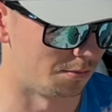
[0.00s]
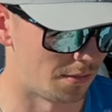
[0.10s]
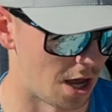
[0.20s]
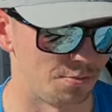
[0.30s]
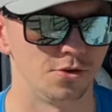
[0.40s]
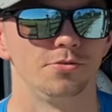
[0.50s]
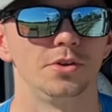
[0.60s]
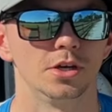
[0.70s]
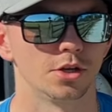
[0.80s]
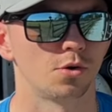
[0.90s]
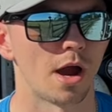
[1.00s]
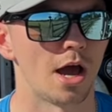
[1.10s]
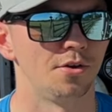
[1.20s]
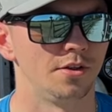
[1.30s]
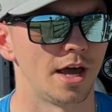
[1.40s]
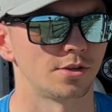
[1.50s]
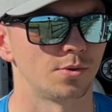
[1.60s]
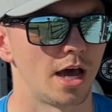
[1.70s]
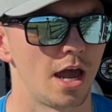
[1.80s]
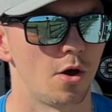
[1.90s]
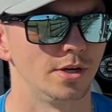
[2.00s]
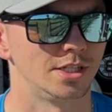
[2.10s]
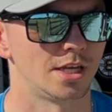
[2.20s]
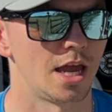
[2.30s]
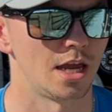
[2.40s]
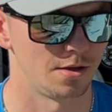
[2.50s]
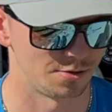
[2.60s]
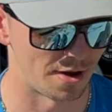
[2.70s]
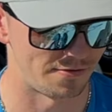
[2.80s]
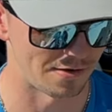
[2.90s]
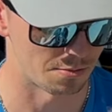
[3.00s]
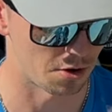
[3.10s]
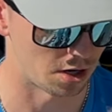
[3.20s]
helps you feel the ground, and that's what I always say is my favorite part